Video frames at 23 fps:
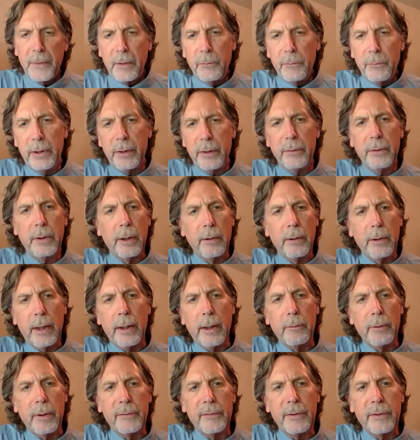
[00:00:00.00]
We do know,
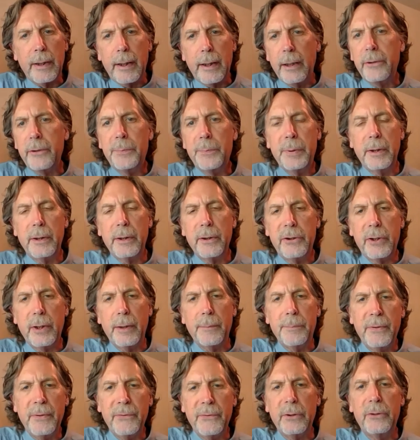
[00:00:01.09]
however, that
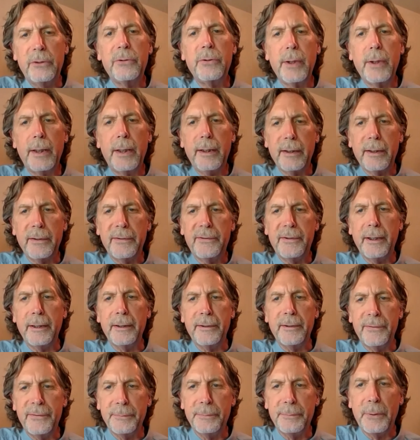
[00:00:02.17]
entrepreneurship is the trickiest thing
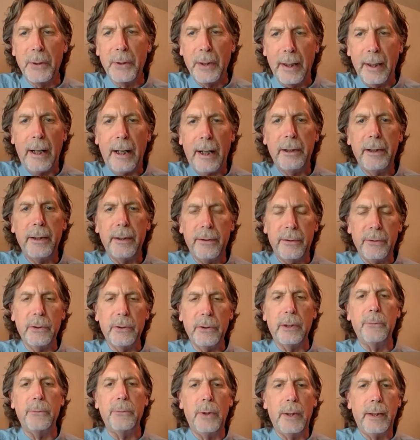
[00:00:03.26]
to support. How do you do
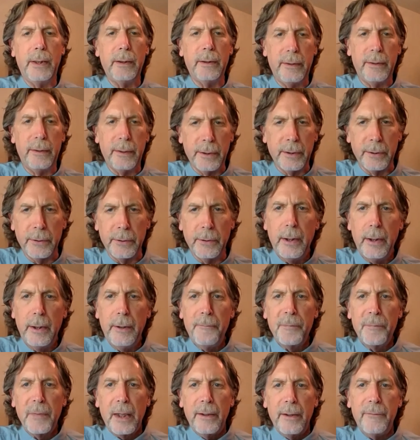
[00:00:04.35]
it? What do you do?
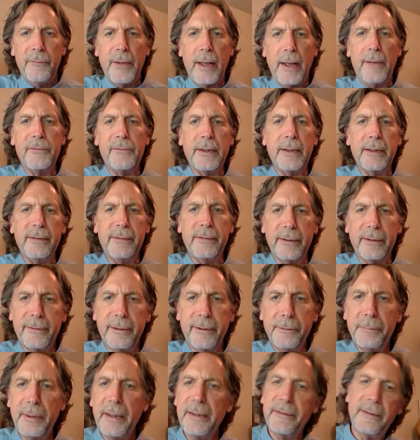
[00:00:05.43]
If you have an
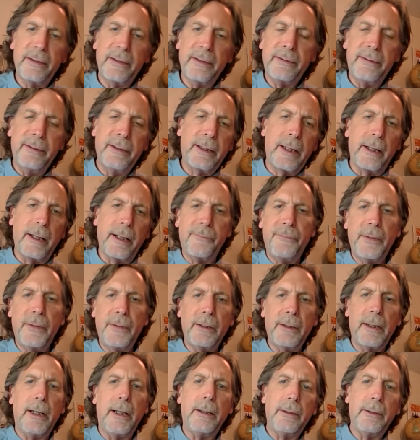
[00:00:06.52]
existing business, you kind of
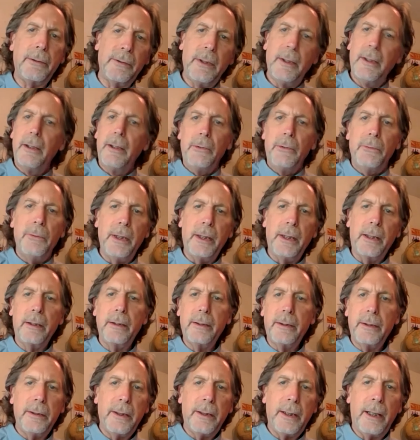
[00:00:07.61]
figure out what you can
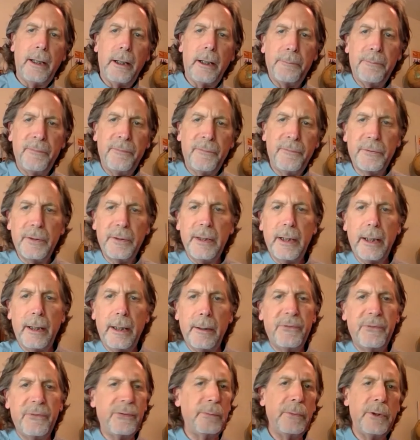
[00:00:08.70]
do to help free
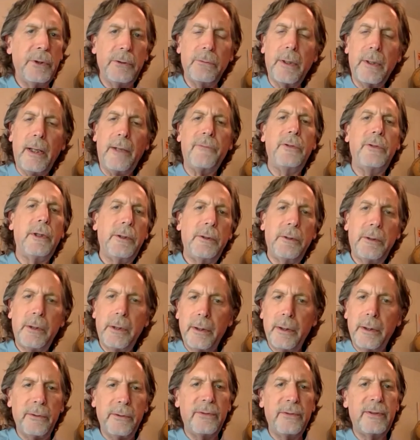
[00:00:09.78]
up some new revenue and
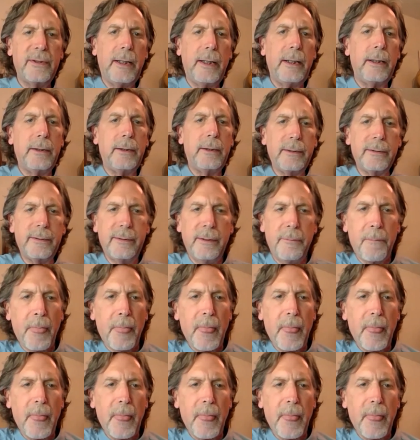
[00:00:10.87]
new sales.